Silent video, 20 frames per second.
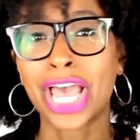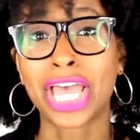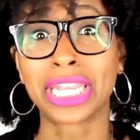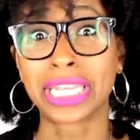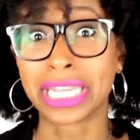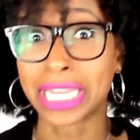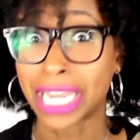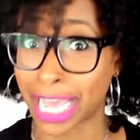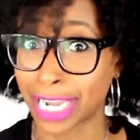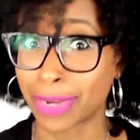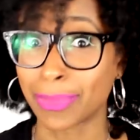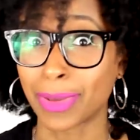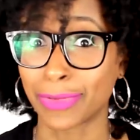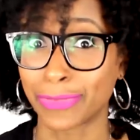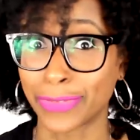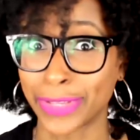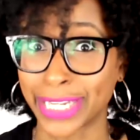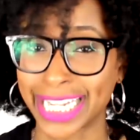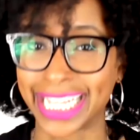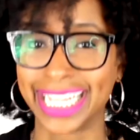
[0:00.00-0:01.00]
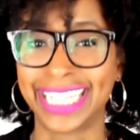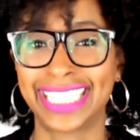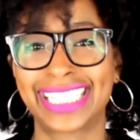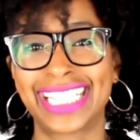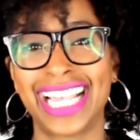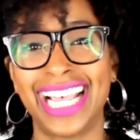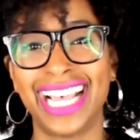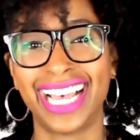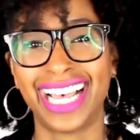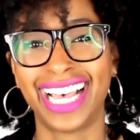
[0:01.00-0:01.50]
not about
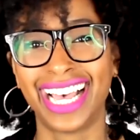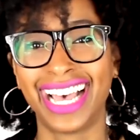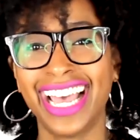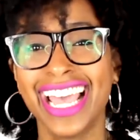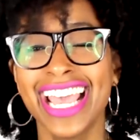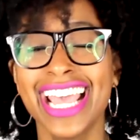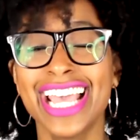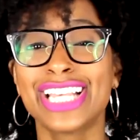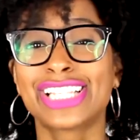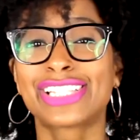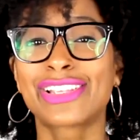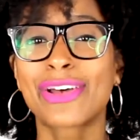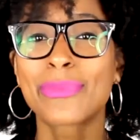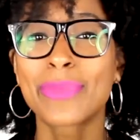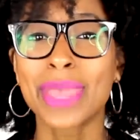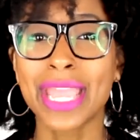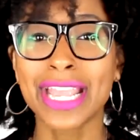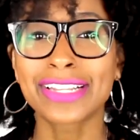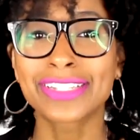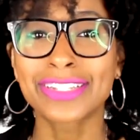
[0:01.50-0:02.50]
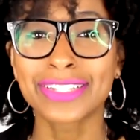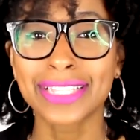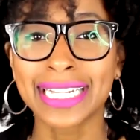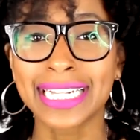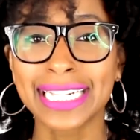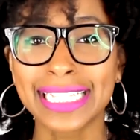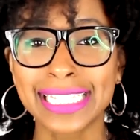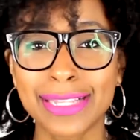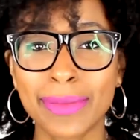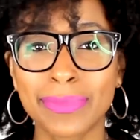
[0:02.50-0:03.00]
fitness. So make sure that
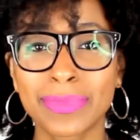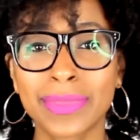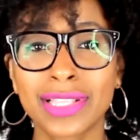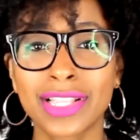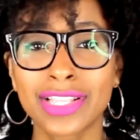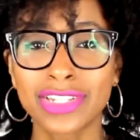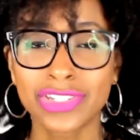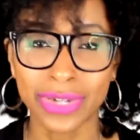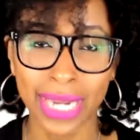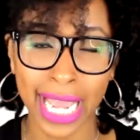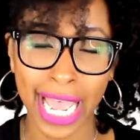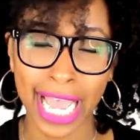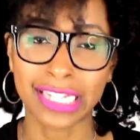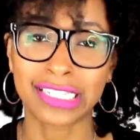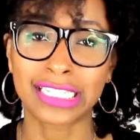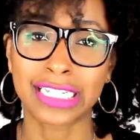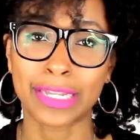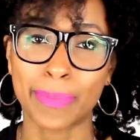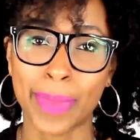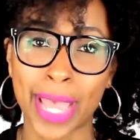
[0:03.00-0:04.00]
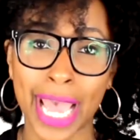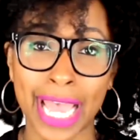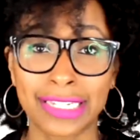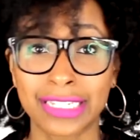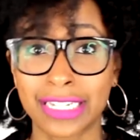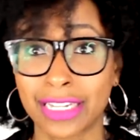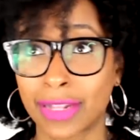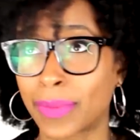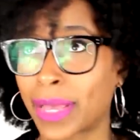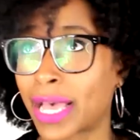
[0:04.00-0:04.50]
it's something that you're actually
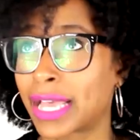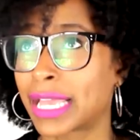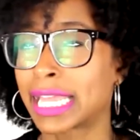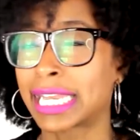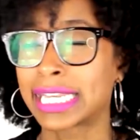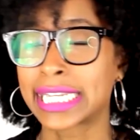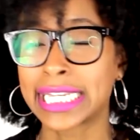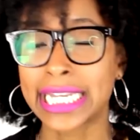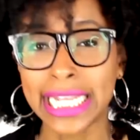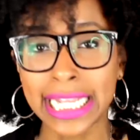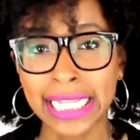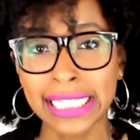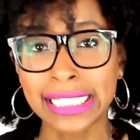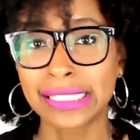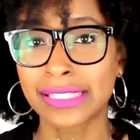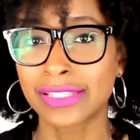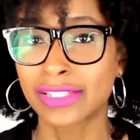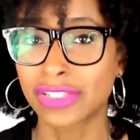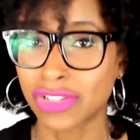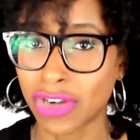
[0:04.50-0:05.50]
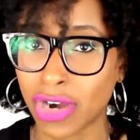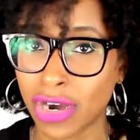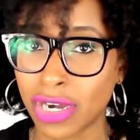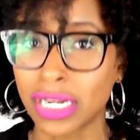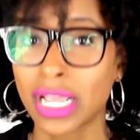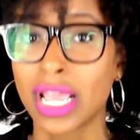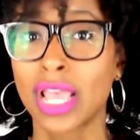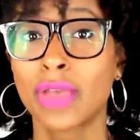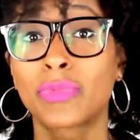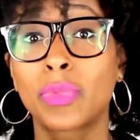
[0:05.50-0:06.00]
passionate about. It needs to
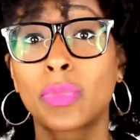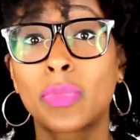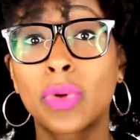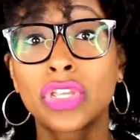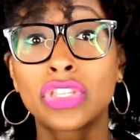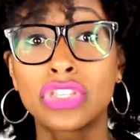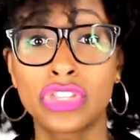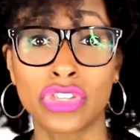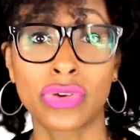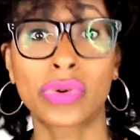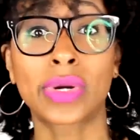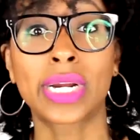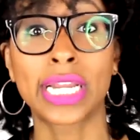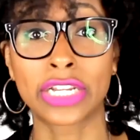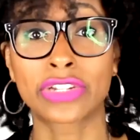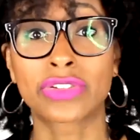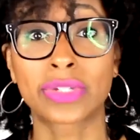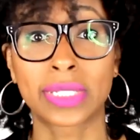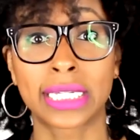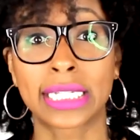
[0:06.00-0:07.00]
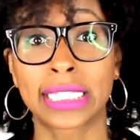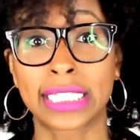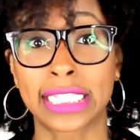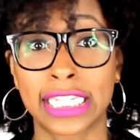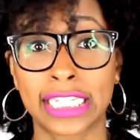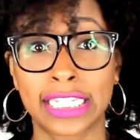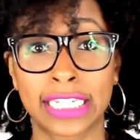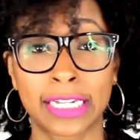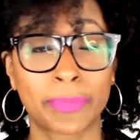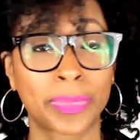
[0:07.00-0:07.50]
start from what you're interested in
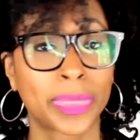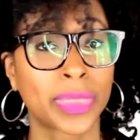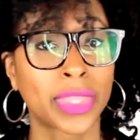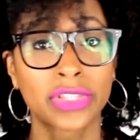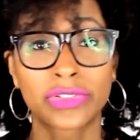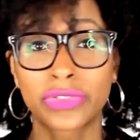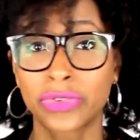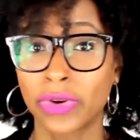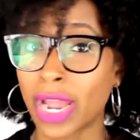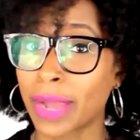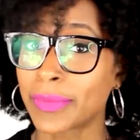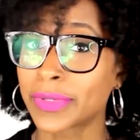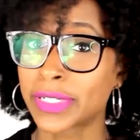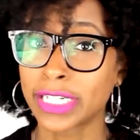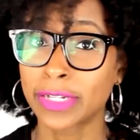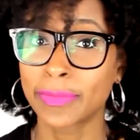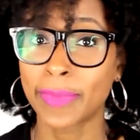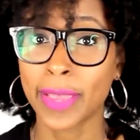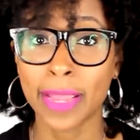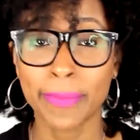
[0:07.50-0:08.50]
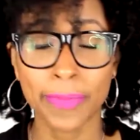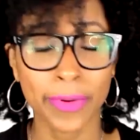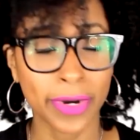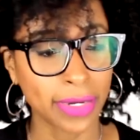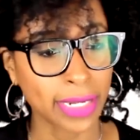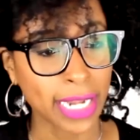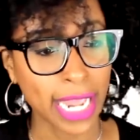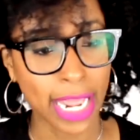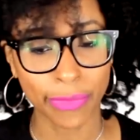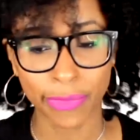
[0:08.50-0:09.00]
teaching. So grab a sheet of
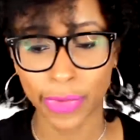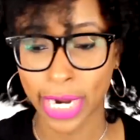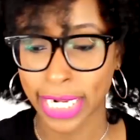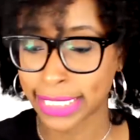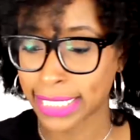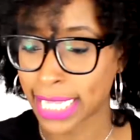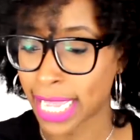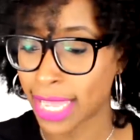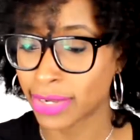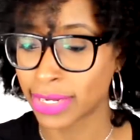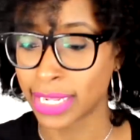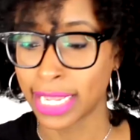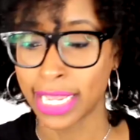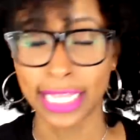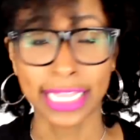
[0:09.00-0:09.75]
paper and write down